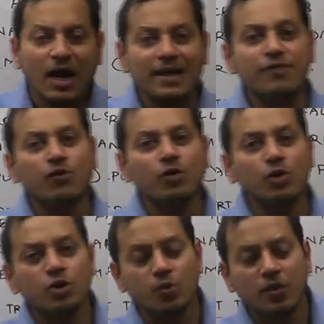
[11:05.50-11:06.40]
uh,
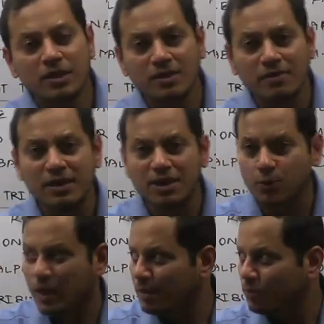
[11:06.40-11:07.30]
flows towards the west
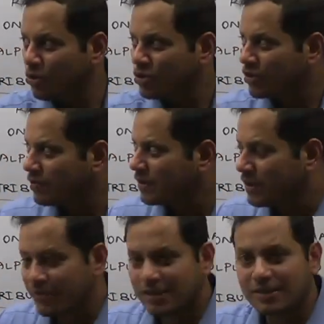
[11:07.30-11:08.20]
while most of the
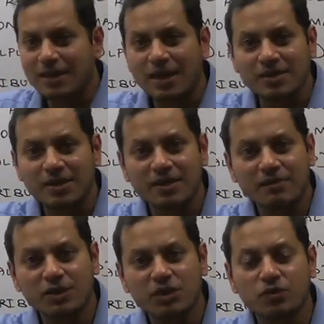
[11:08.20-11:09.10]
rivers, larger
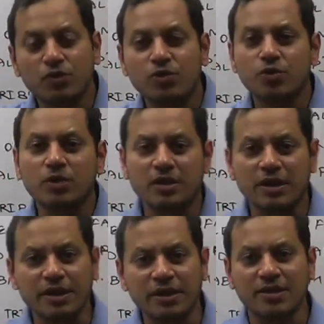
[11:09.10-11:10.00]
rivers flows towards the
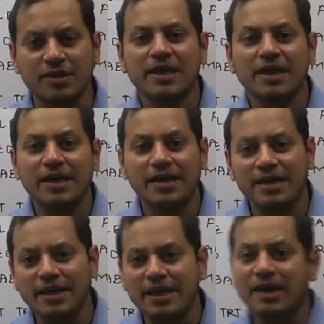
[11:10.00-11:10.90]
east in
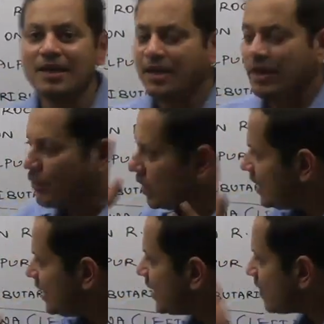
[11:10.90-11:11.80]
India.
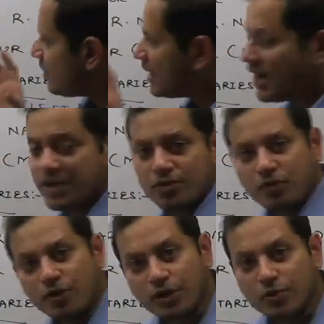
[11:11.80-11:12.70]
Only Narmada is
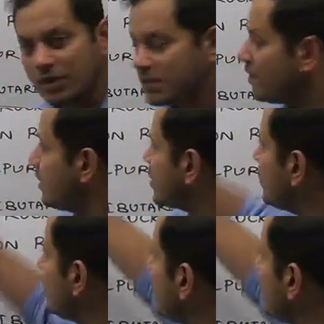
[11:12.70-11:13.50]
flowing towards the west. We